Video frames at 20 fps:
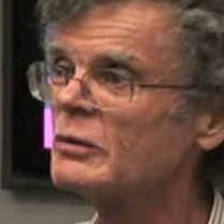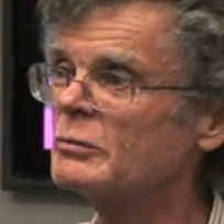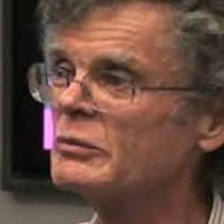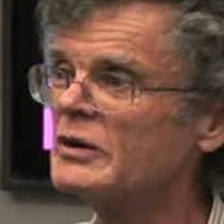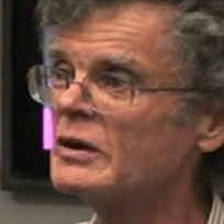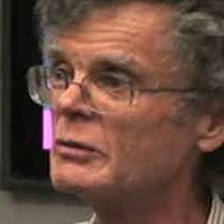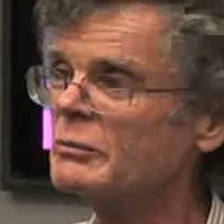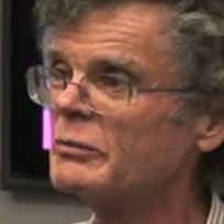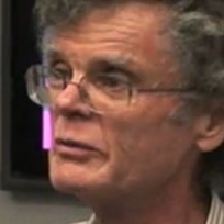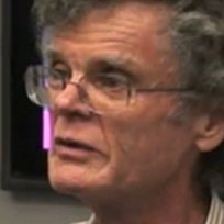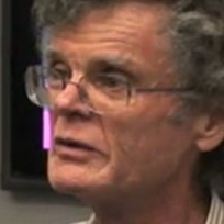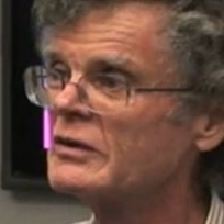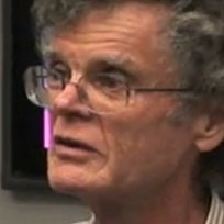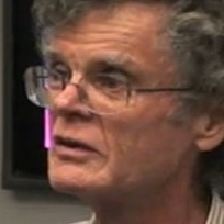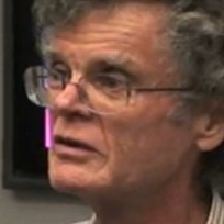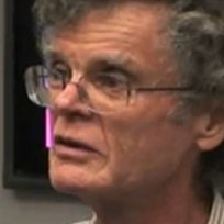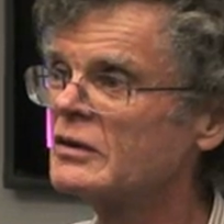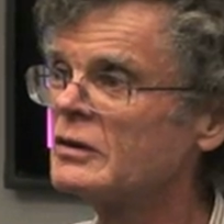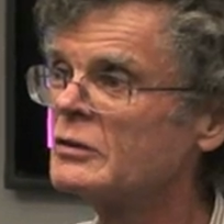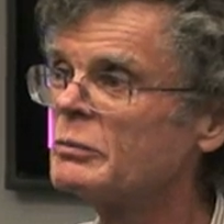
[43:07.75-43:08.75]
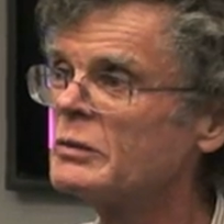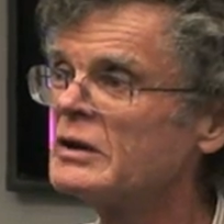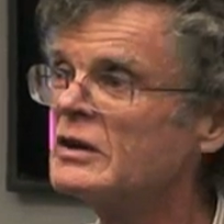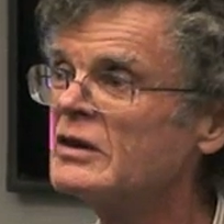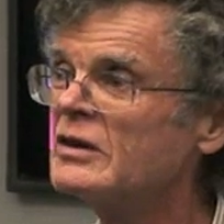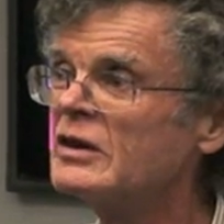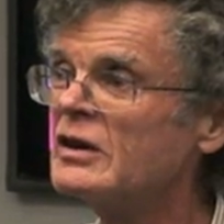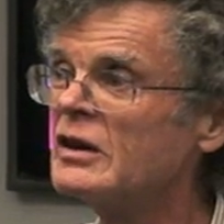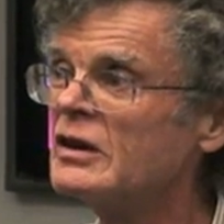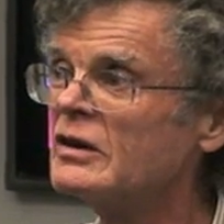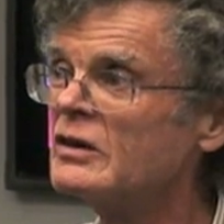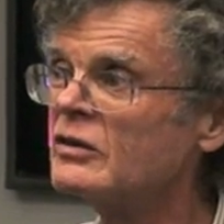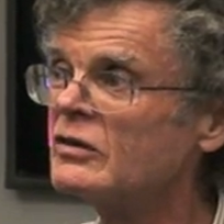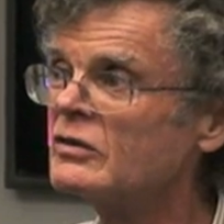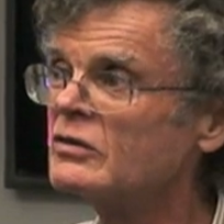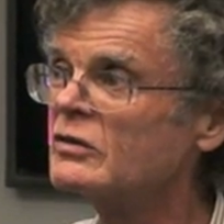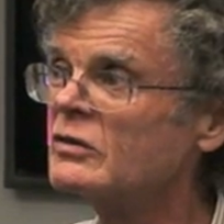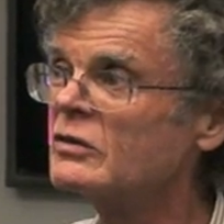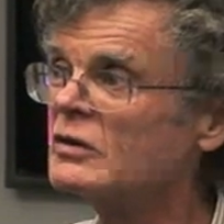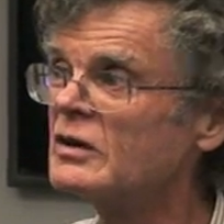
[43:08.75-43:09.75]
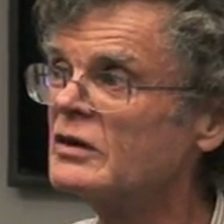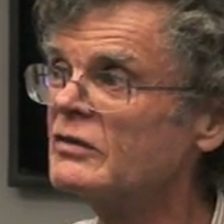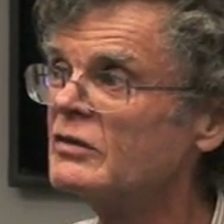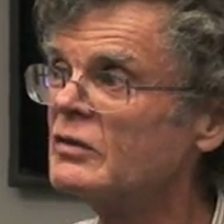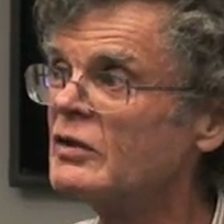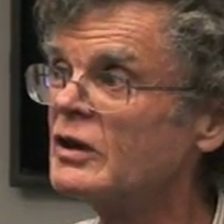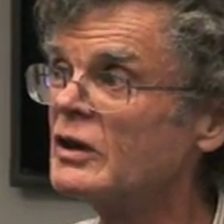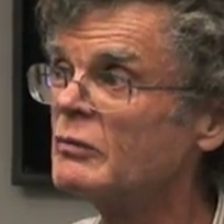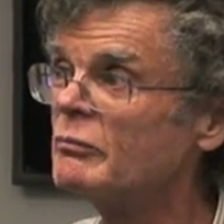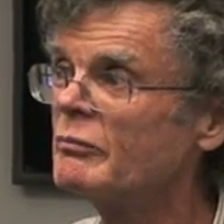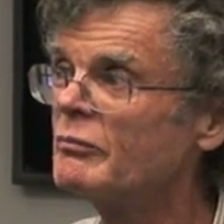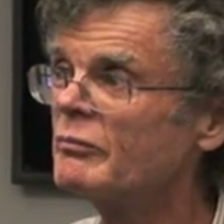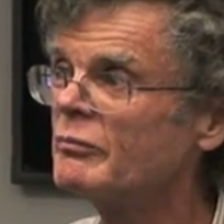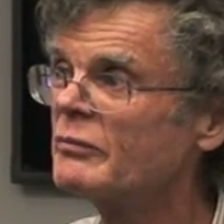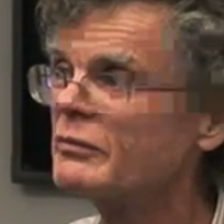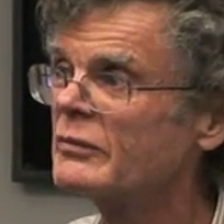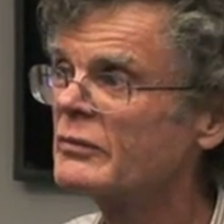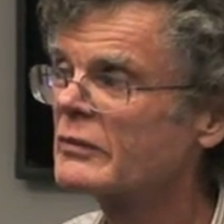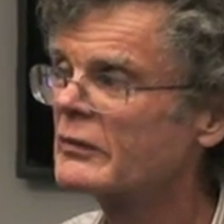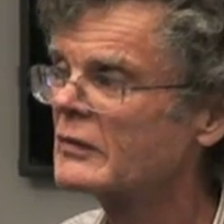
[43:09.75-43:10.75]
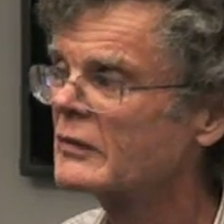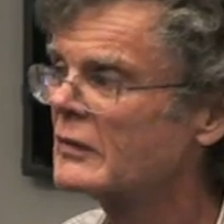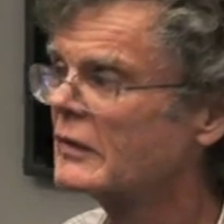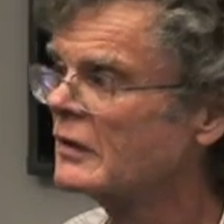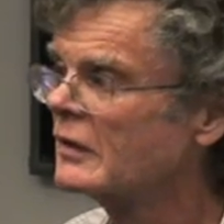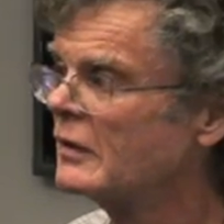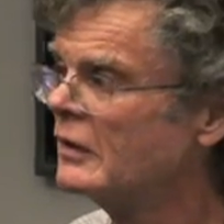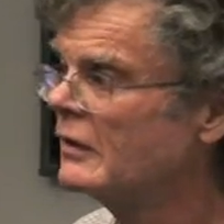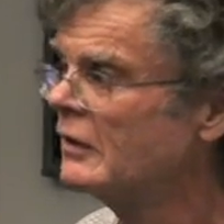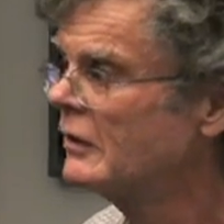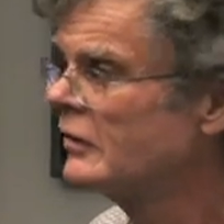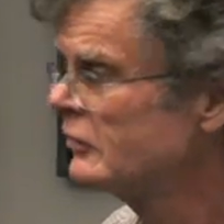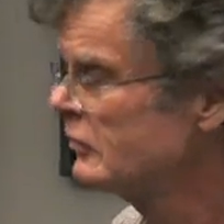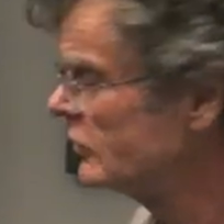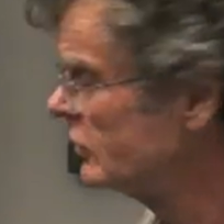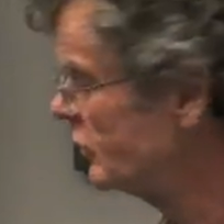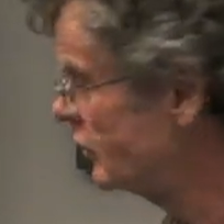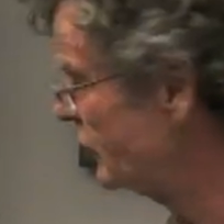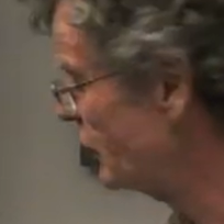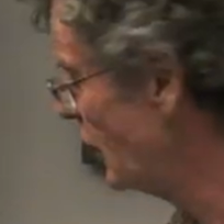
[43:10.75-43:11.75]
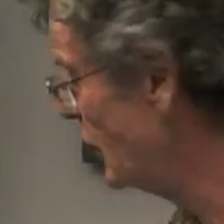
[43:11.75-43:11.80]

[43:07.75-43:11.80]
comes up, it's going to be the end of the story for them. So it's the